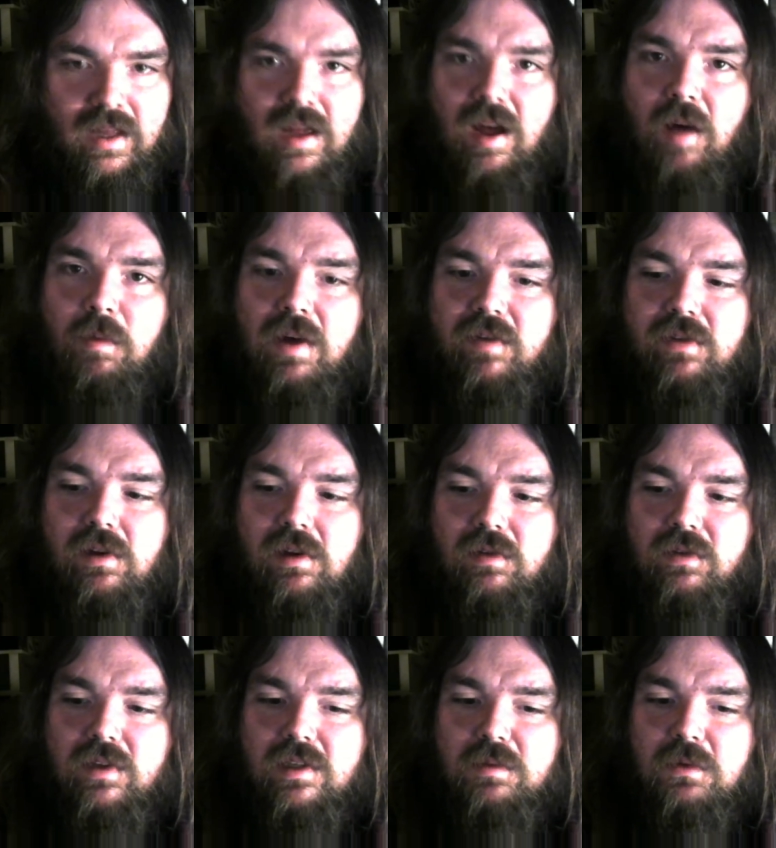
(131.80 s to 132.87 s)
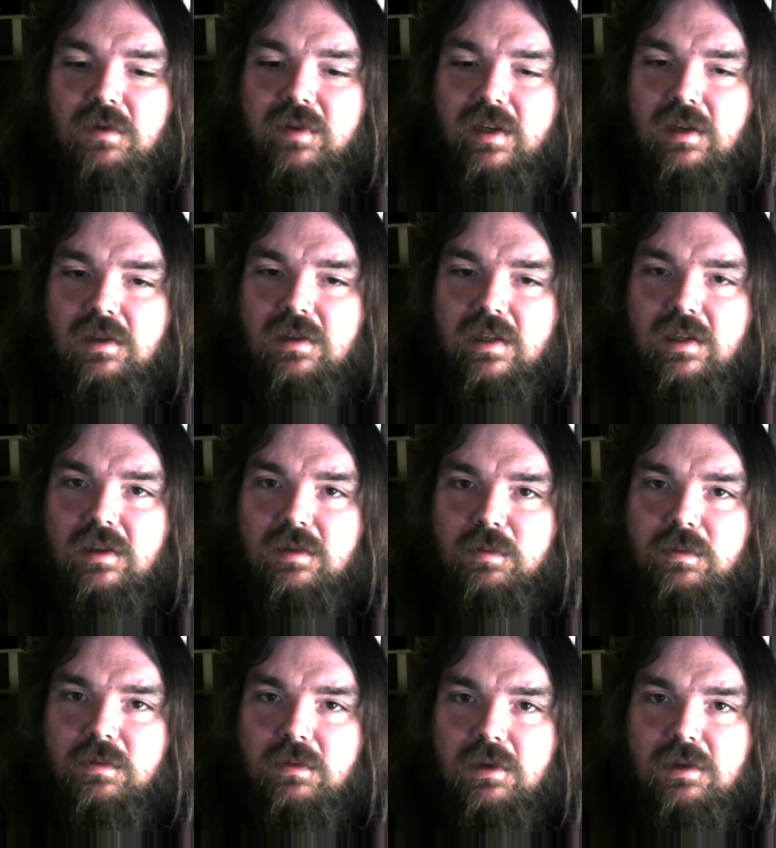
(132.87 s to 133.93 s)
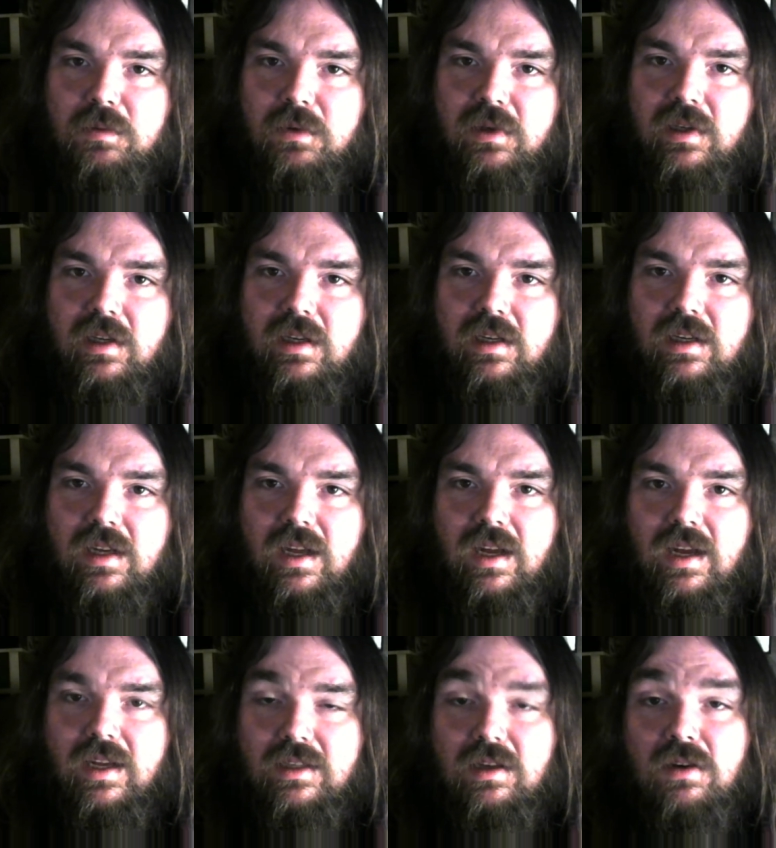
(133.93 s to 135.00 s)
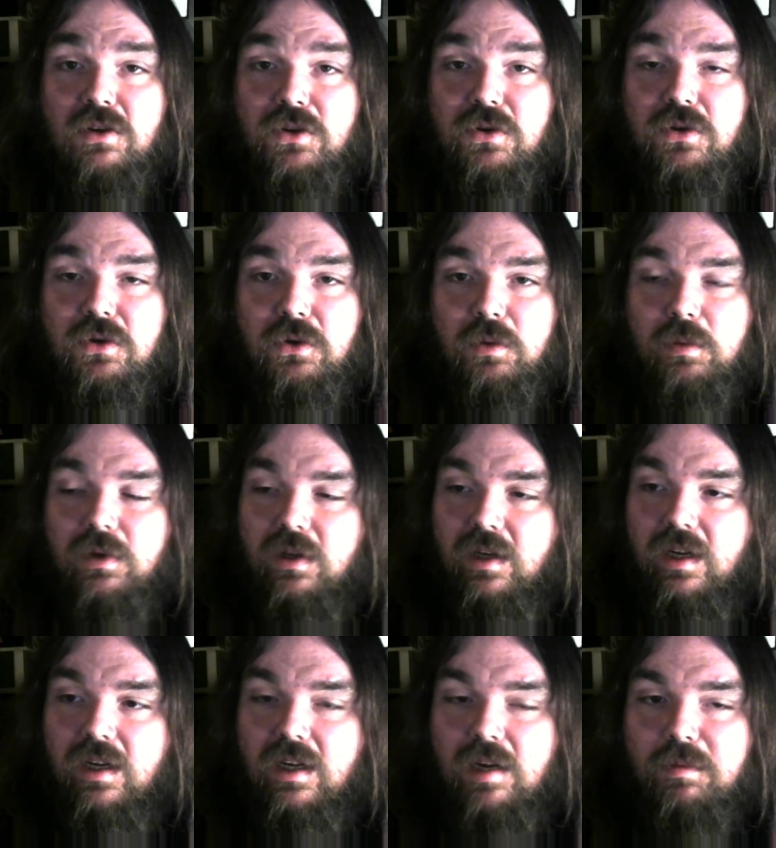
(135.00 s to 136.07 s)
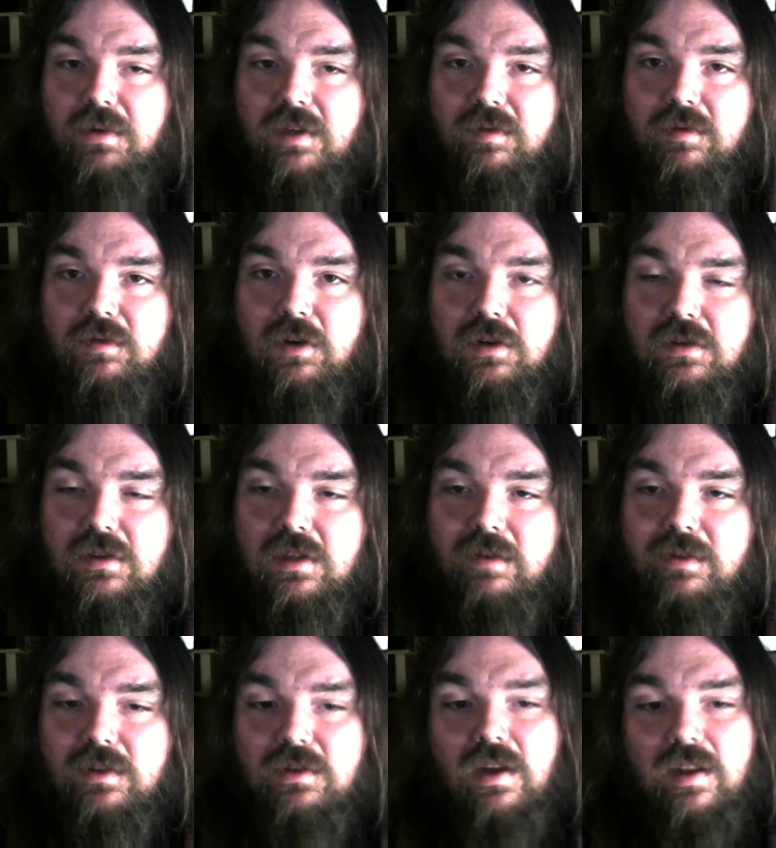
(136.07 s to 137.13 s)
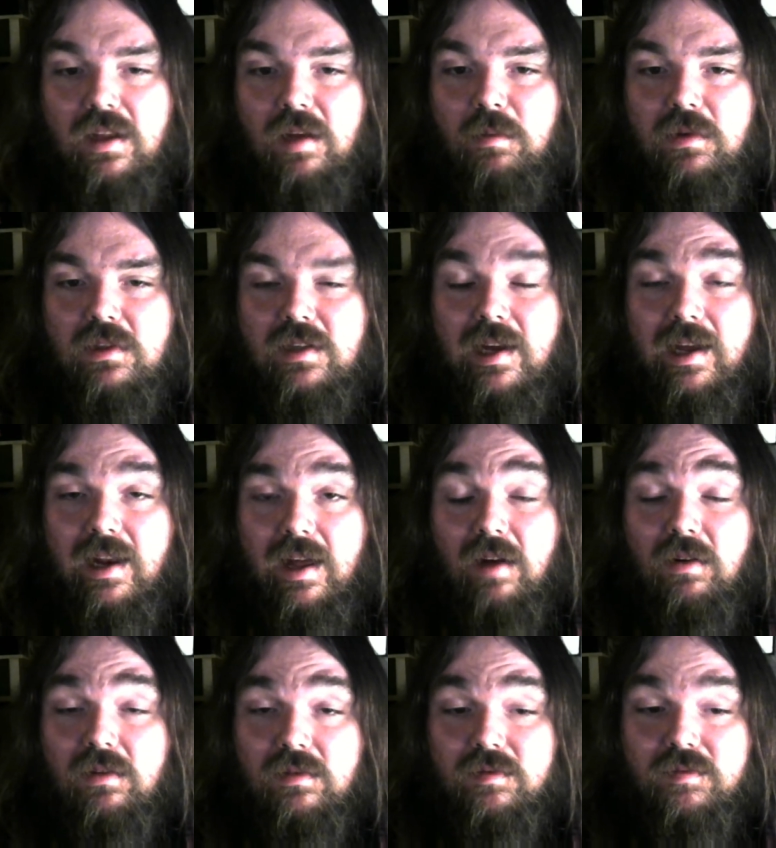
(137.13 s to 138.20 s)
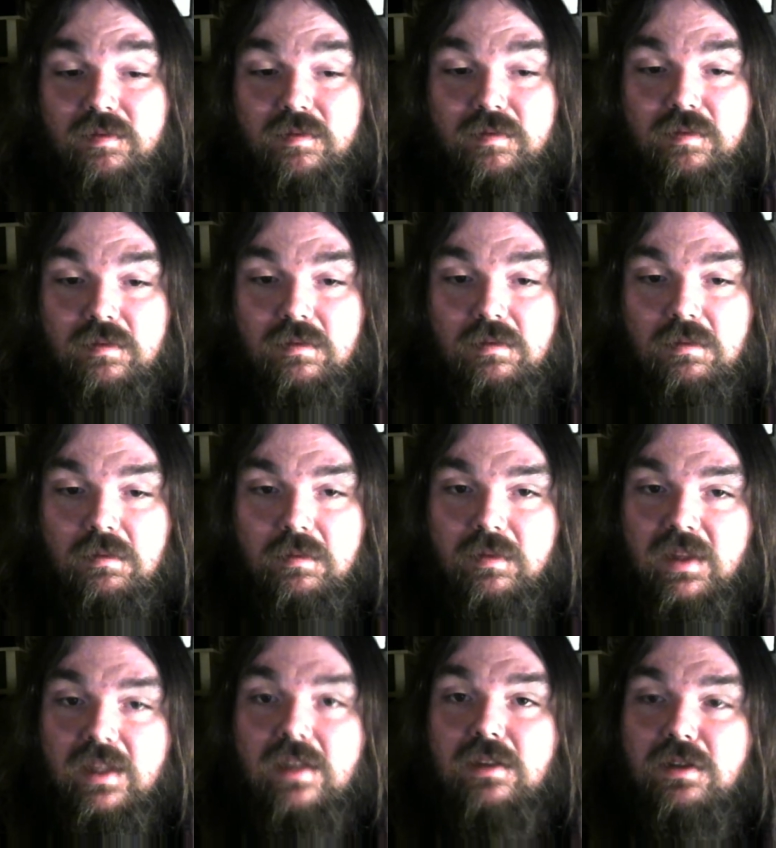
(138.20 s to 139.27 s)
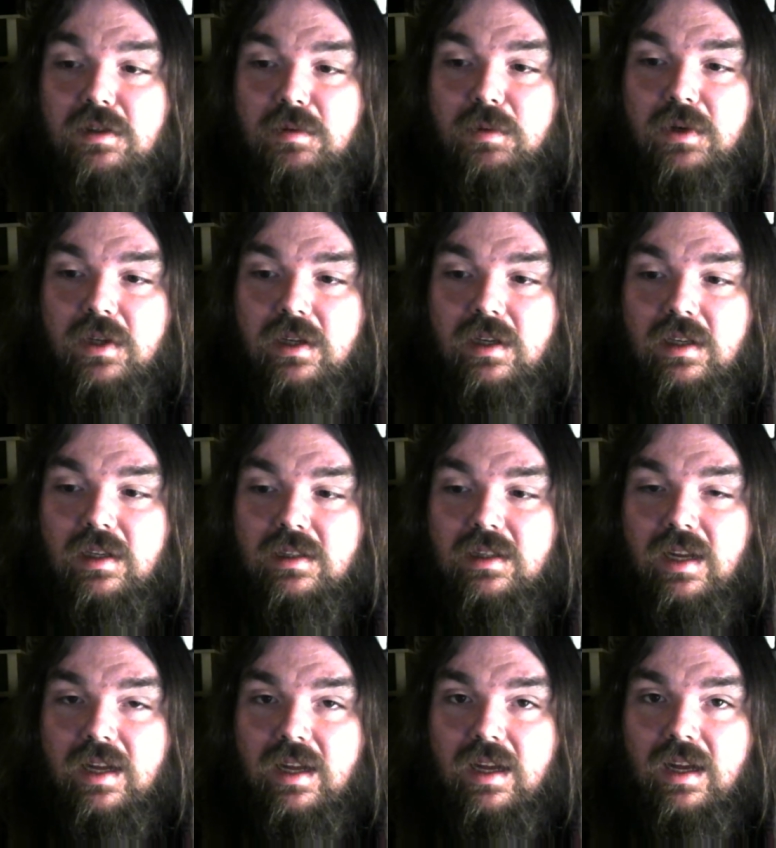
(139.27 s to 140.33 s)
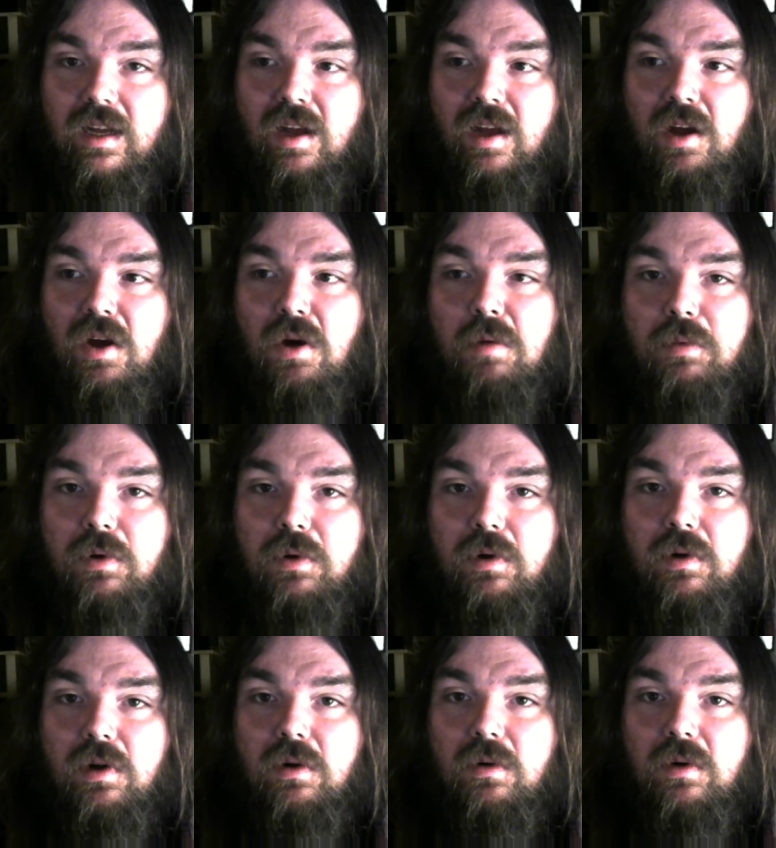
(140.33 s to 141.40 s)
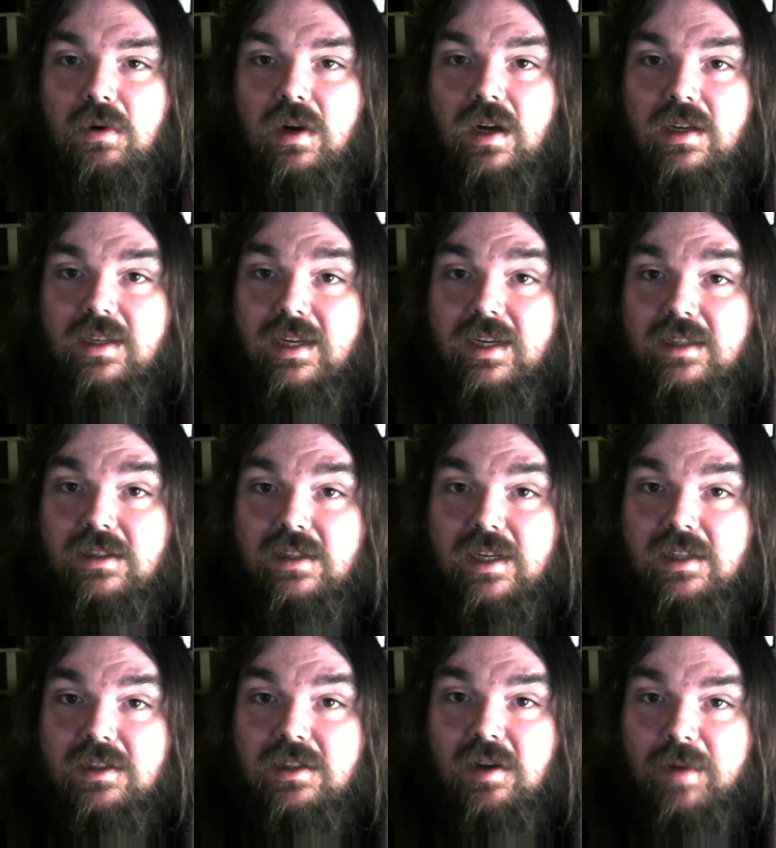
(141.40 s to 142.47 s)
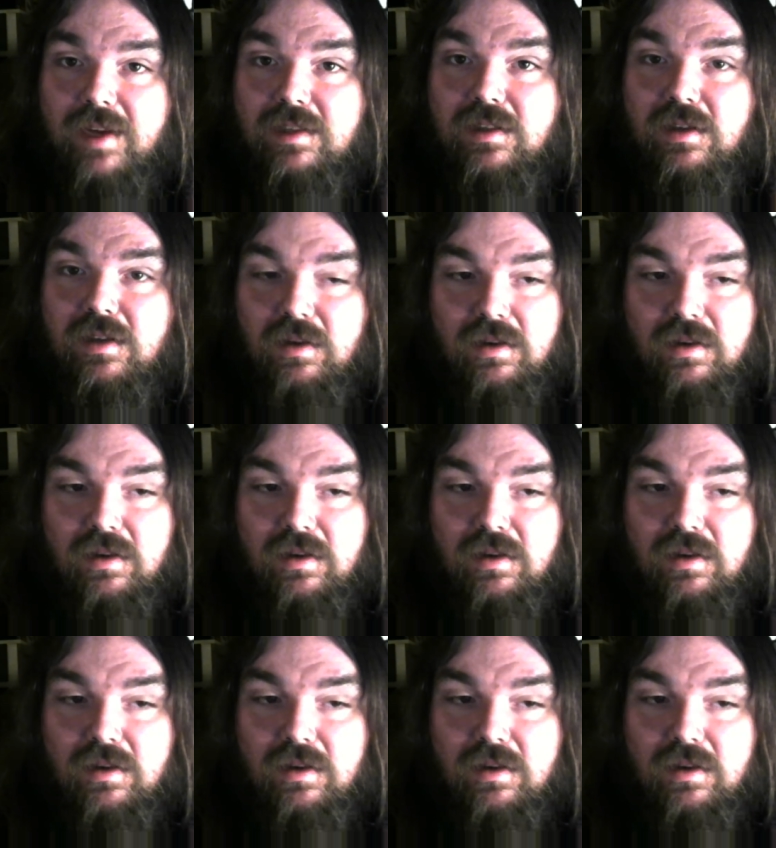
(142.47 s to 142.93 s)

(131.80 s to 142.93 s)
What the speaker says: gonna have to look for this movie. It looks pretty good. It's on YouTube, a couple different versions of it, so I think I'm gonna check it out. This looks pretty good. It looks like a proto Texas Chainsaw Massacre.